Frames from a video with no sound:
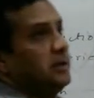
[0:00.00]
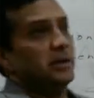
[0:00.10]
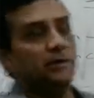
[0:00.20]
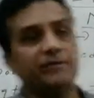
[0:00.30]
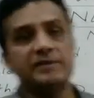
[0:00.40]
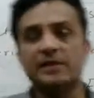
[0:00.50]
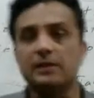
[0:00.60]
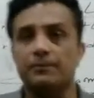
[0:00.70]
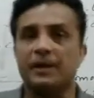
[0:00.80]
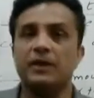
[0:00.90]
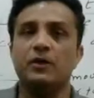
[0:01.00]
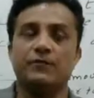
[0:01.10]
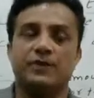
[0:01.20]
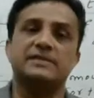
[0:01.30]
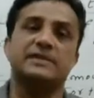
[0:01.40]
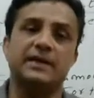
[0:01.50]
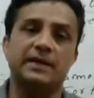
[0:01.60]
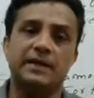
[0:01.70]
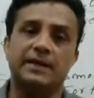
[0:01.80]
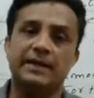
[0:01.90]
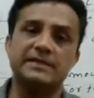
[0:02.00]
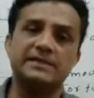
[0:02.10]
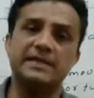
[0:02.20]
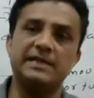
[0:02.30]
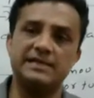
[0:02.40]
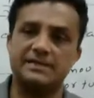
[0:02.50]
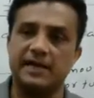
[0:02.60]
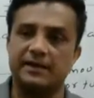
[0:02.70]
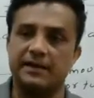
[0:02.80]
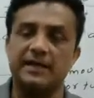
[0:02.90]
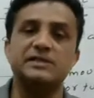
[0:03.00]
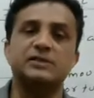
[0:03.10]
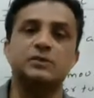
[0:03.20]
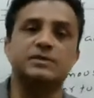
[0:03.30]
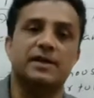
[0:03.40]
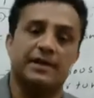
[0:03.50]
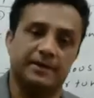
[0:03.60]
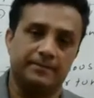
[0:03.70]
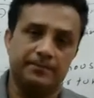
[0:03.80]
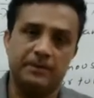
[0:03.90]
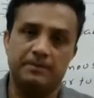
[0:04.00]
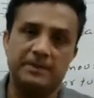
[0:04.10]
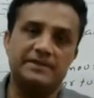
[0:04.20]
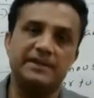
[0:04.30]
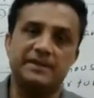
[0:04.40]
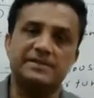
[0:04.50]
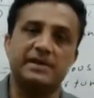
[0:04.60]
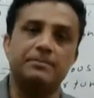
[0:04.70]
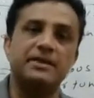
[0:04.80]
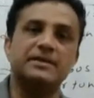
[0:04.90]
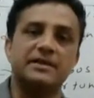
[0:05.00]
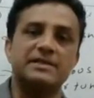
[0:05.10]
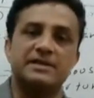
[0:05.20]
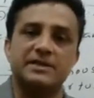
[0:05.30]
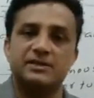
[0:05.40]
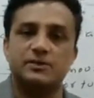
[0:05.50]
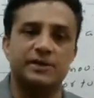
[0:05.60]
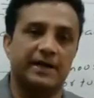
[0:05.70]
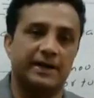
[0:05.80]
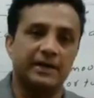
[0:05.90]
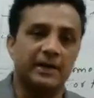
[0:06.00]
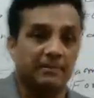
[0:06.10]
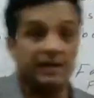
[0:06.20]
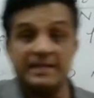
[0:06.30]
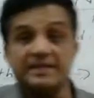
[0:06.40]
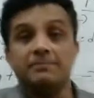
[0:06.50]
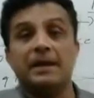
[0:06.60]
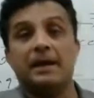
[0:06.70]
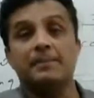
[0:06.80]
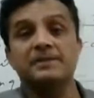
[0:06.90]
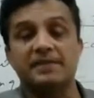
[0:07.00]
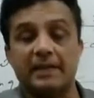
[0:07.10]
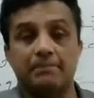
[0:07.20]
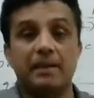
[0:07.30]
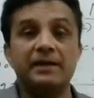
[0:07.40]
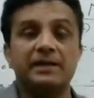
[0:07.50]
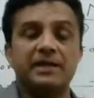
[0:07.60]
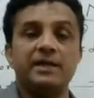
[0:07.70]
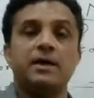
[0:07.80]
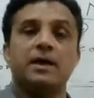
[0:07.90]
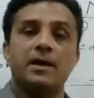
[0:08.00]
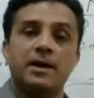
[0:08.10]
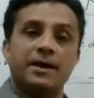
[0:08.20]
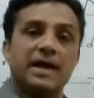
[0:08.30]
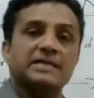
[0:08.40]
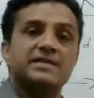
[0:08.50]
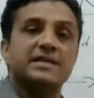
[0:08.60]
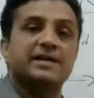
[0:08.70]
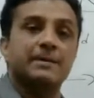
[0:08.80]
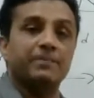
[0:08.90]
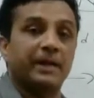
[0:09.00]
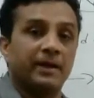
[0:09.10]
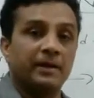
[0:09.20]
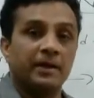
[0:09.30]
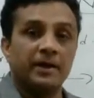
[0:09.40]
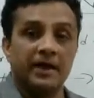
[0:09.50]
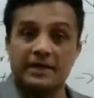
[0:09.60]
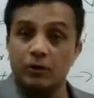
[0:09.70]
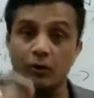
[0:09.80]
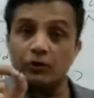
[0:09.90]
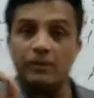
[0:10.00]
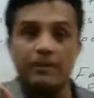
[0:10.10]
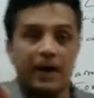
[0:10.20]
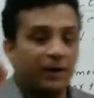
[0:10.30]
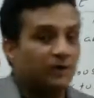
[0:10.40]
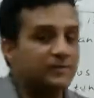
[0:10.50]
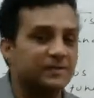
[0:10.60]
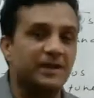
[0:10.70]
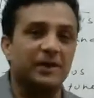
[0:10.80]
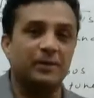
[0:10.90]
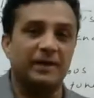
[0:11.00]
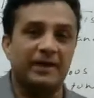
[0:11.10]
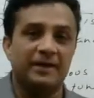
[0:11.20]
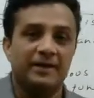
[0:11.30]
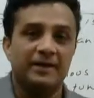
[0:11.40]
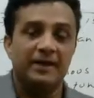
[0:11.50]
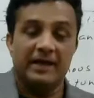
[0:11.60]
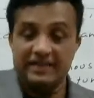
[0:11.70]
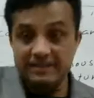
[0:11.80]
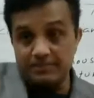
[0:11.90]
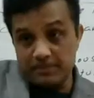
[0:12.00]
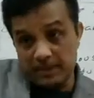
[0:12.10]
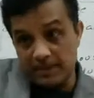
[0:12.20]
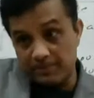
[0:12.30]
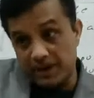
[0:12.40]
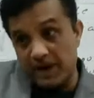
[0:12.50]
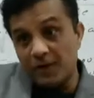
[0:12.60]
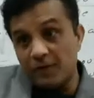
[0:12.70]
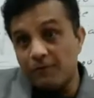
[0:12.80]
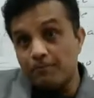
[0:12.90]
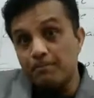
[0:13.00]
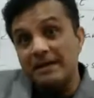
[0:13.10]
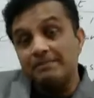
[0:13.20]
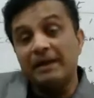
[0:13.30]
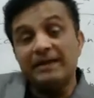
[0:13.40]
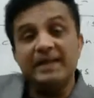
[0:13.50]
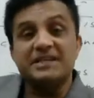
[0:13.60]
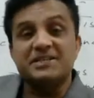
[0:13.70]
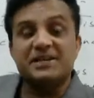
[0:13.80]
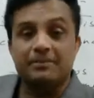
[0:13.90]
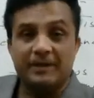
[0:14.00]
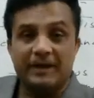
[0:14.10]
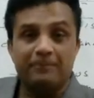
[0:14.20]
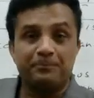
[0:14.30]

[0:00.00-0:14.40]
if you see the beginning of Nestle, Nestle started in Switzerland. Basically this company is registered in Switzerland. But it's an MNC, multinational company. It's not only the brand of Switzerland only. It's a brand of multinational company.